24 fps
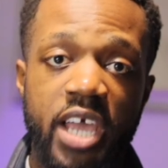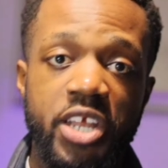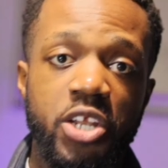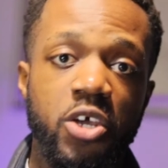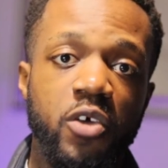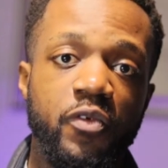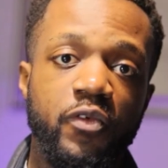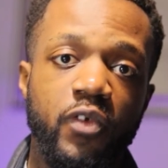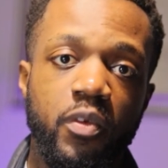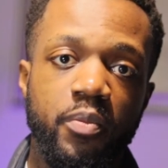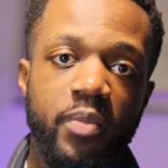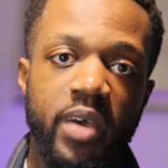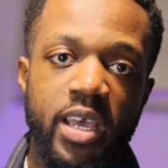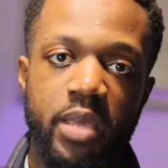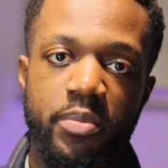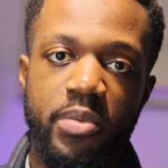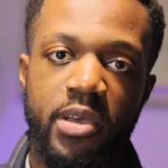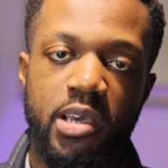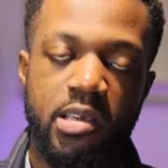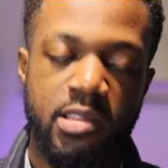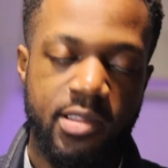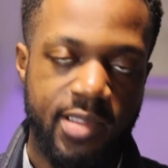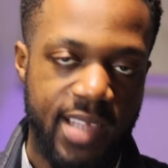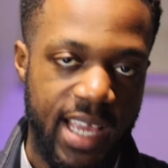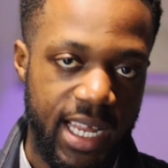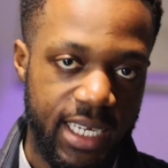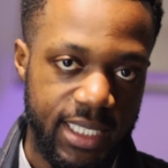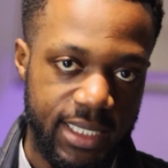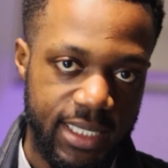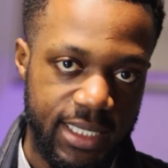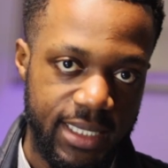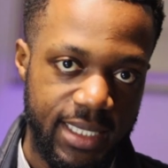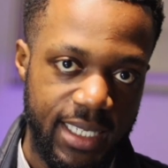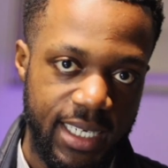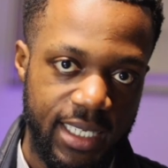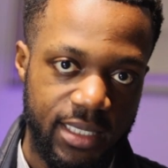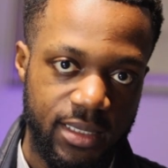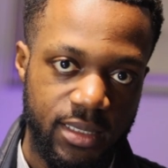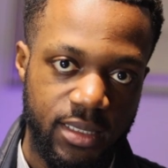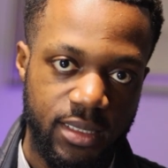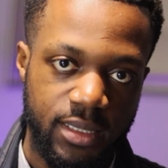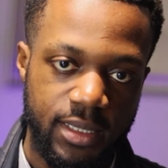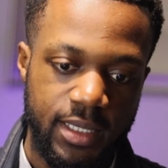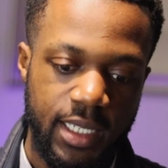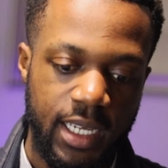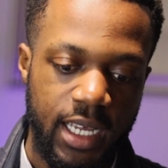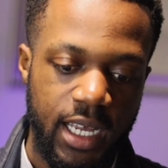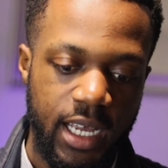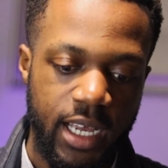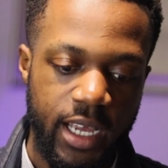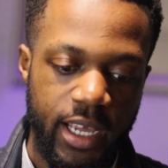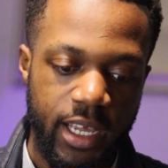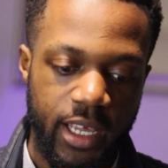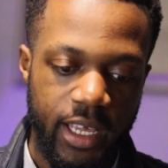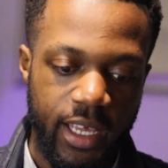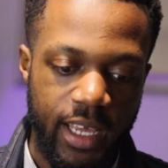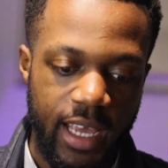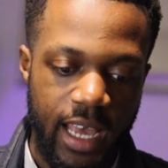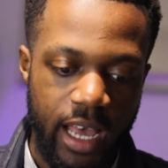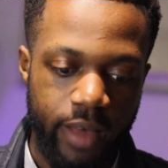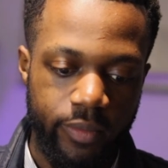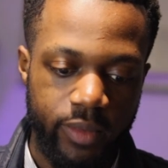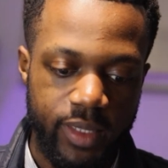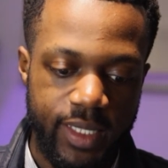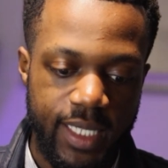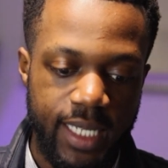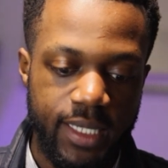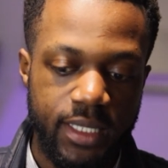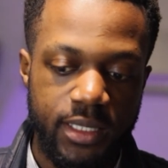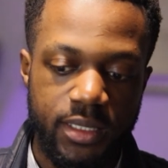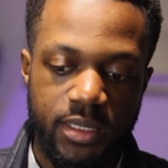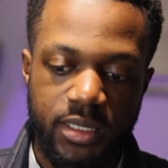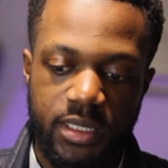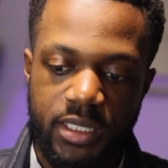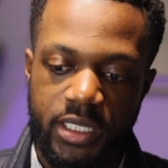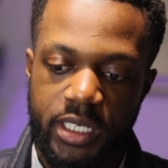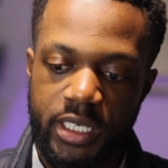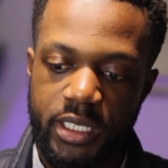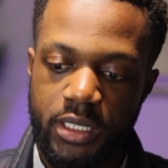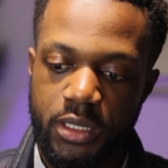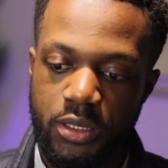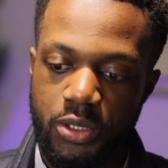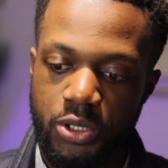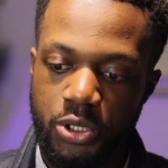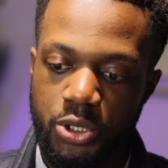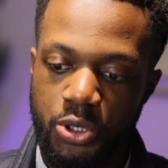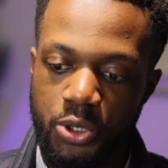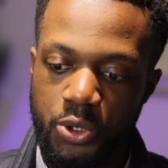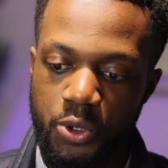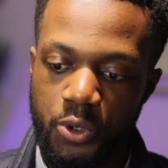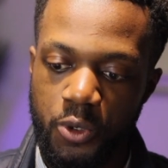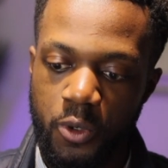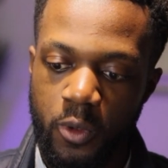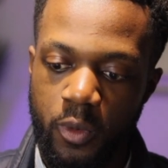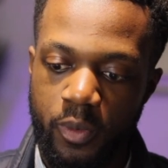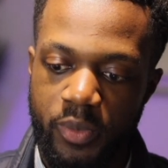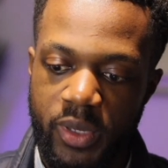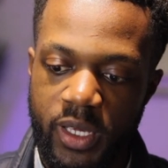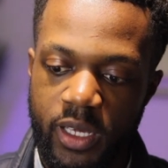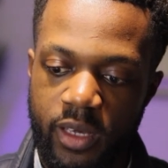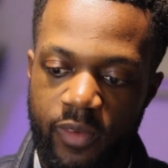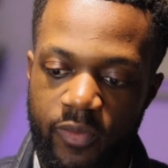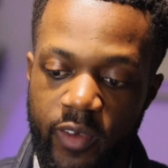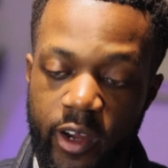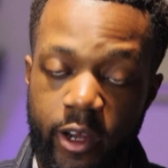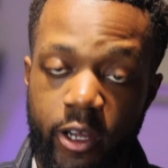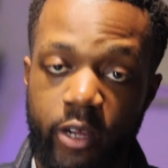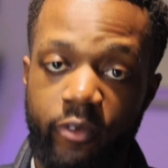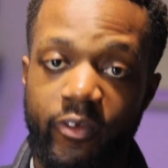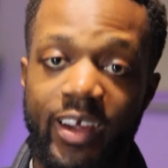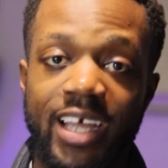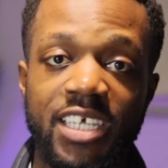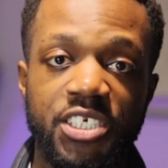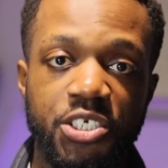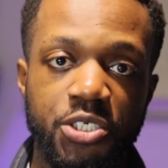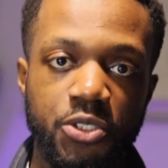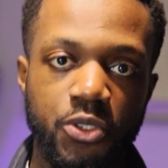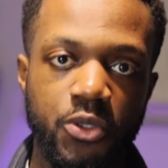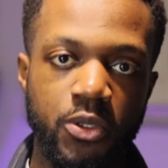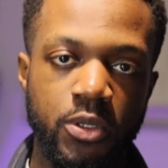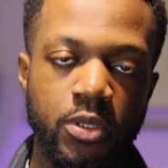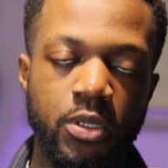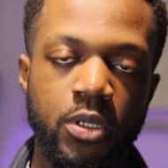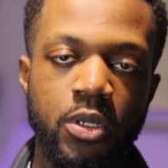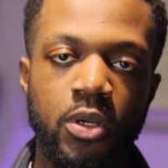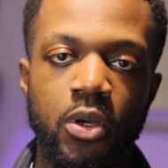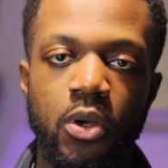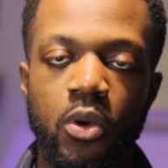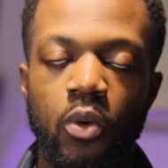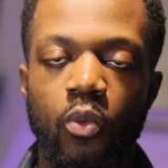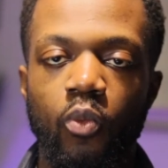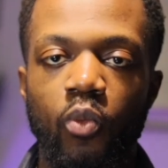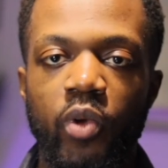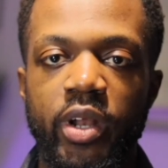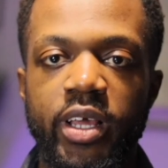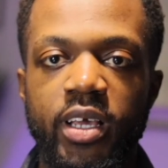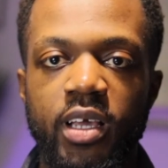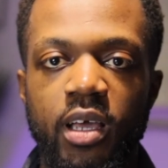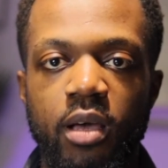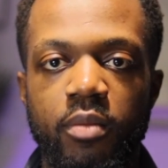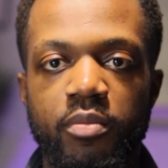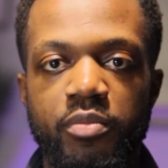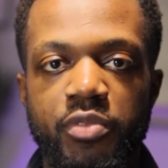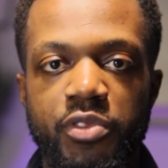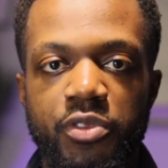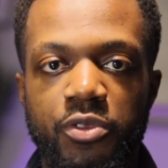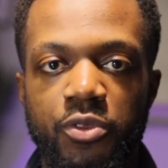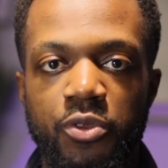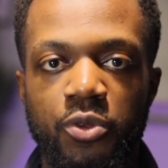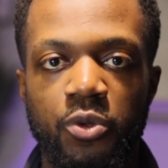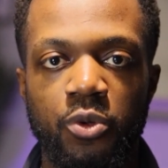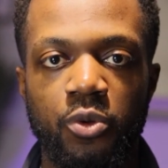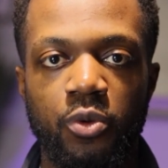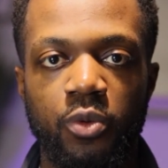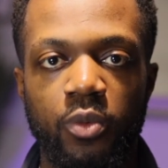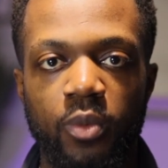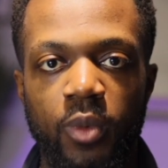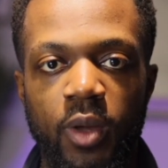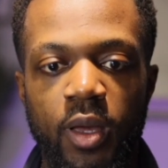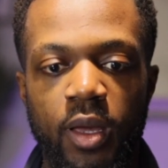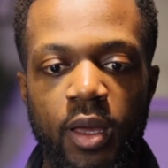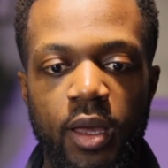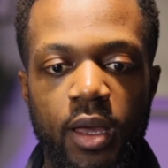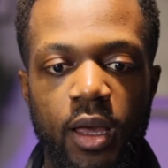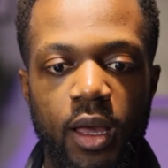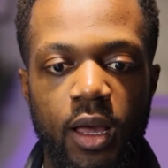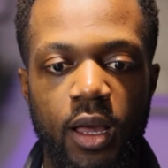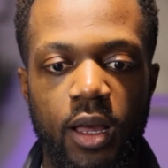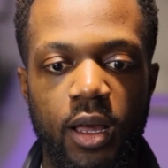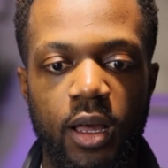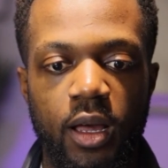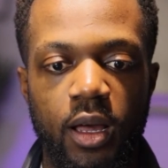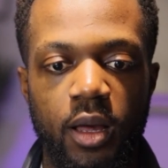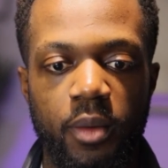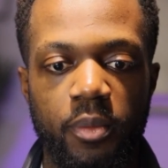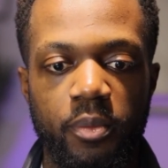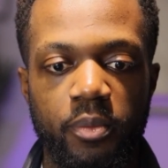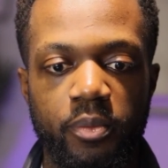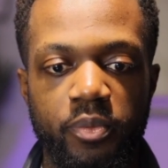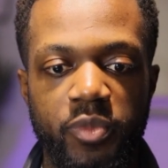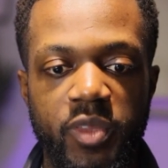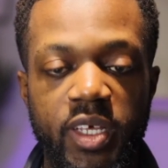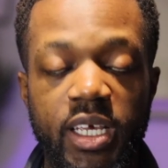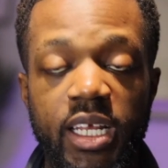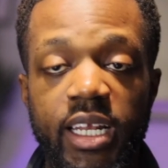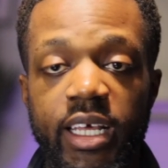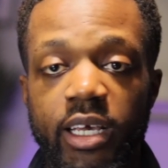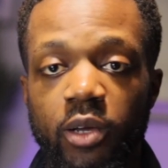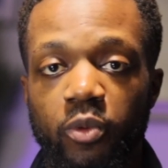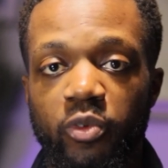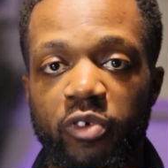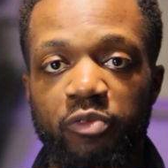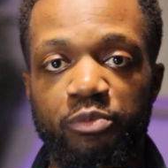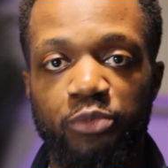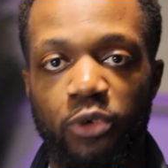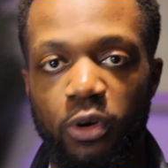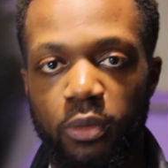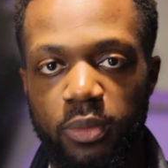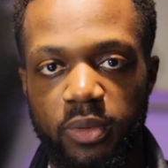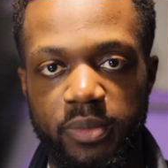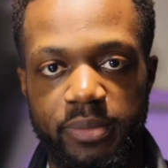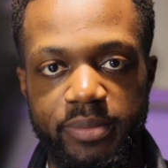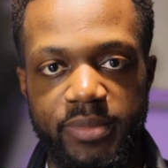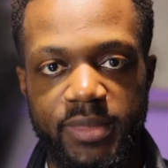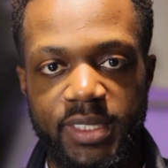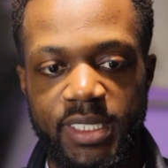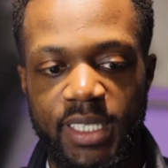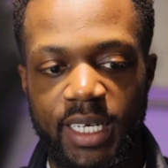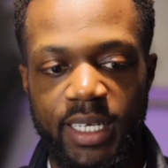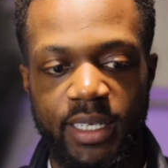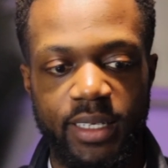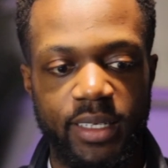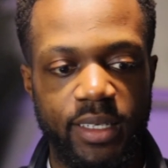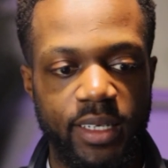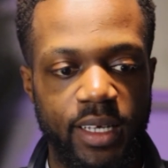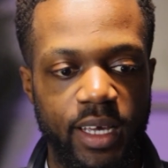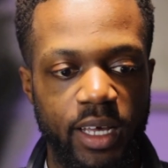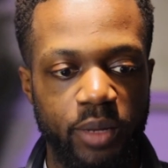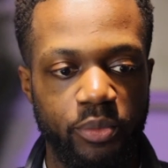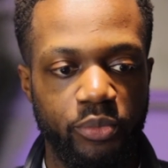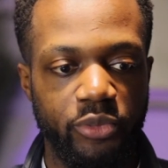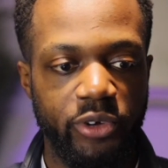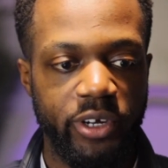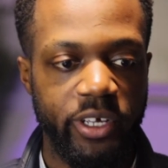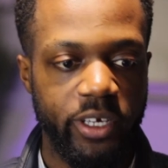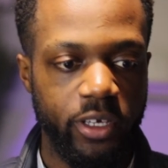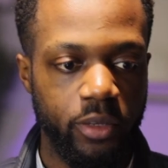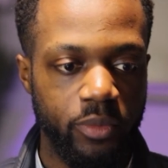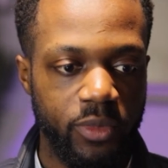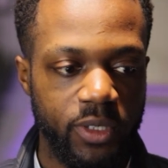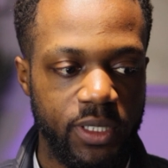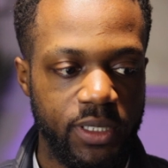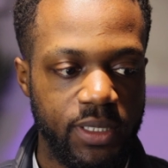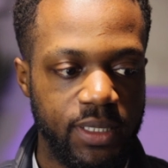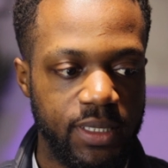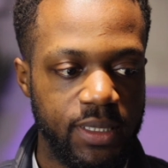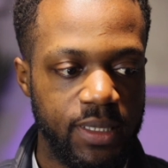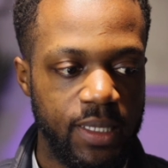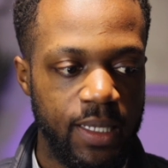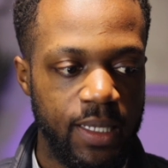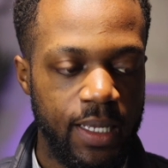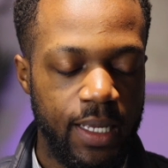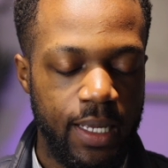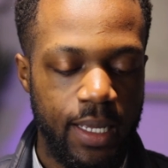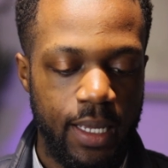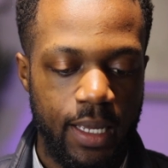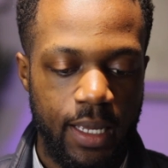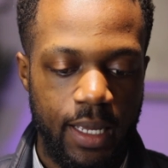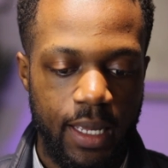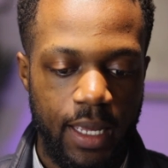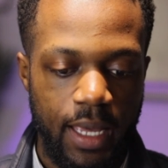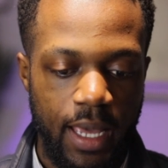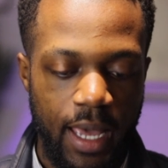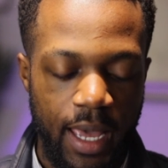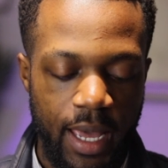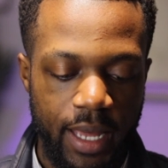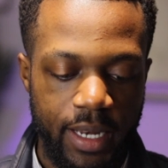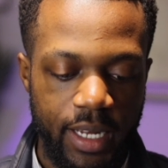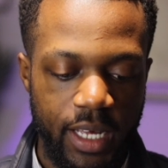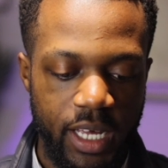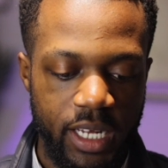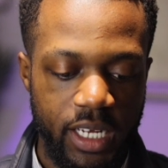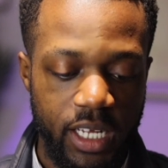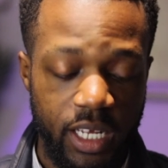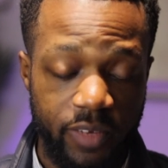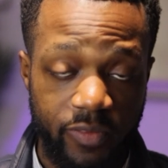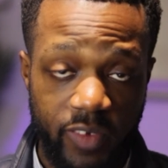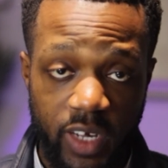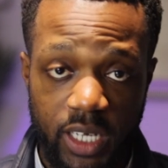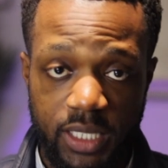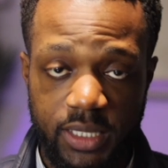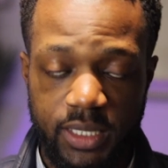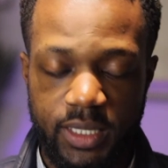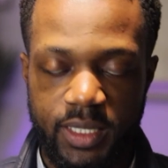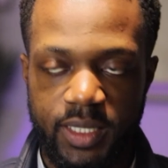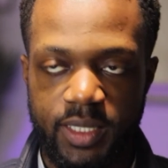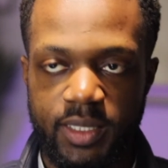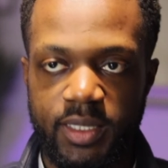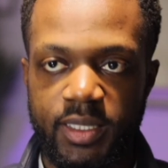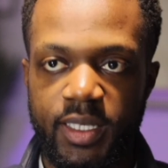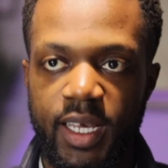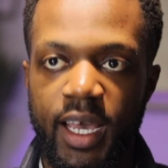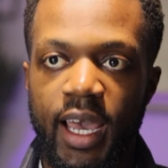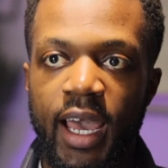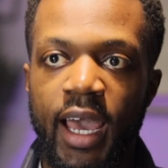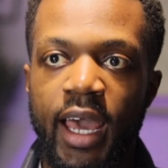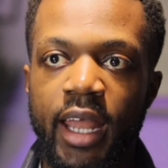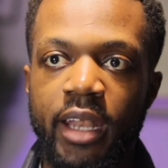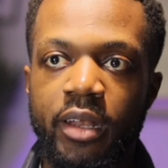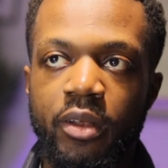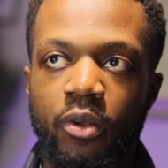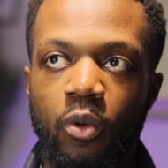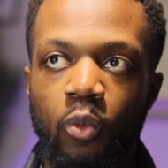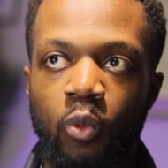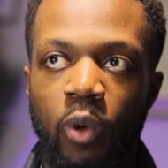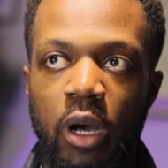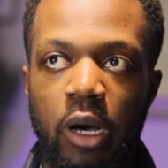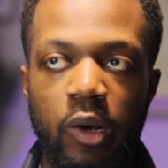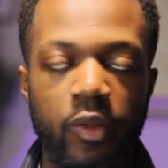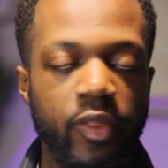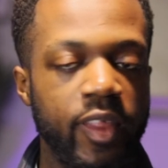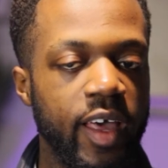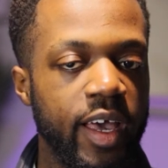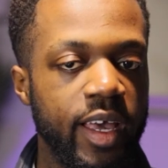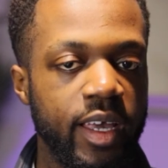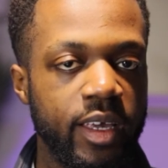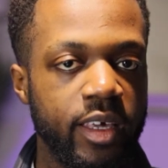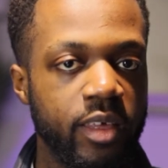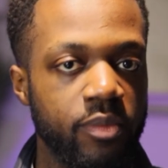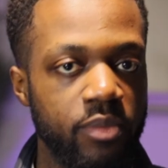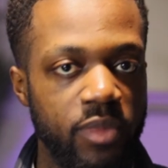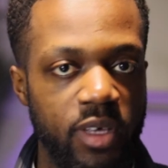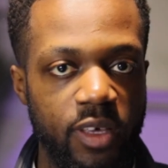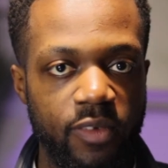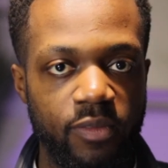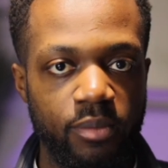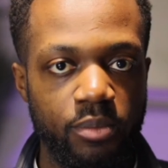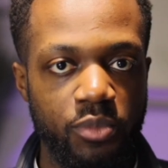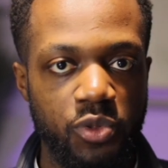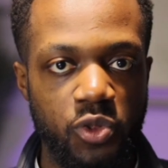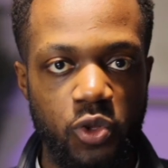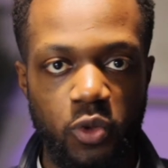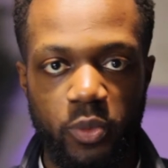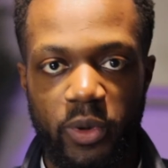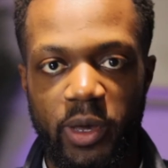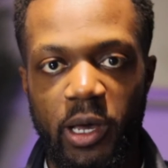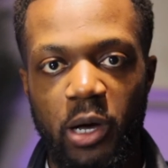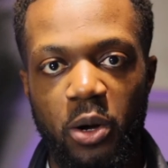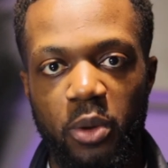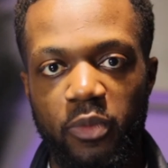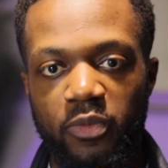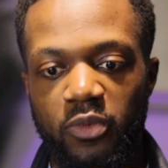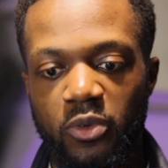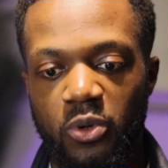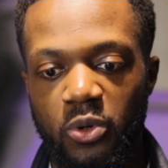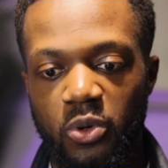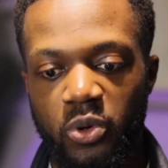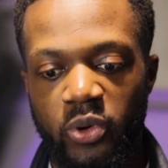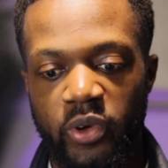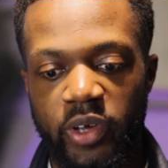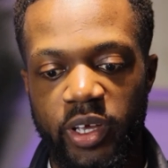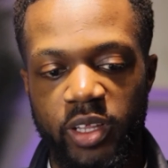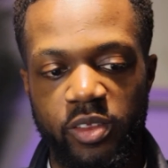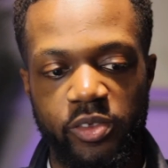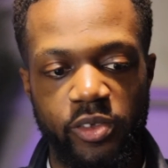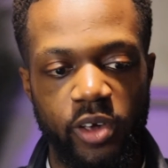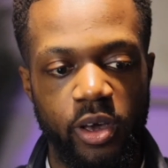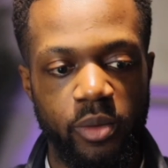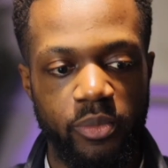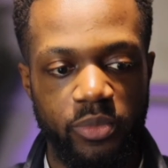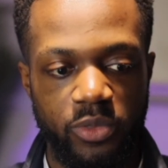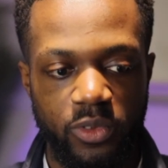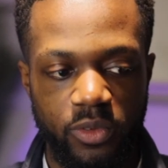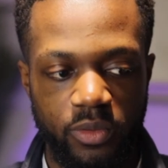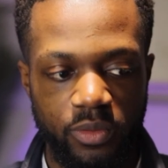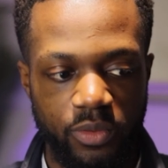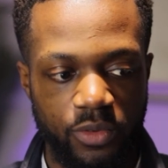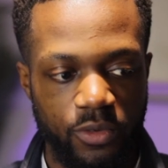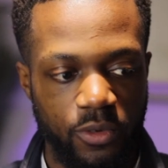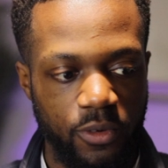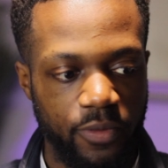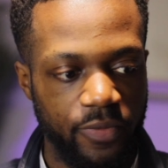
I know from my personality test that I have a tendency to be very rational when it comes to dealing with problems and predicaments and adversities. And while that can be super helpful in terms of